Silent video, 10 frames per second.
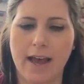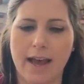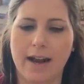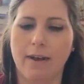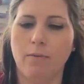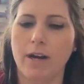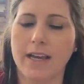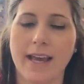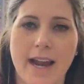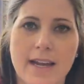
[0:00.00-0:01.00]
and I want to
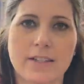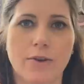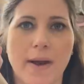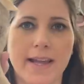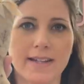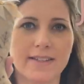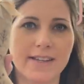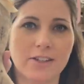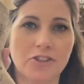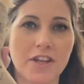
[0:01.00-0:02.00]
get it so I can
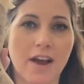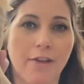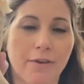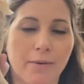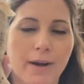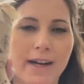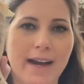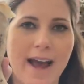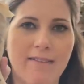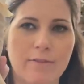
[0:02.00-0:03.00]
stitch the other one and
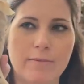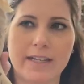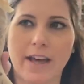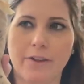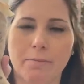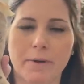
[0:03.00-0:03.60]
have them together.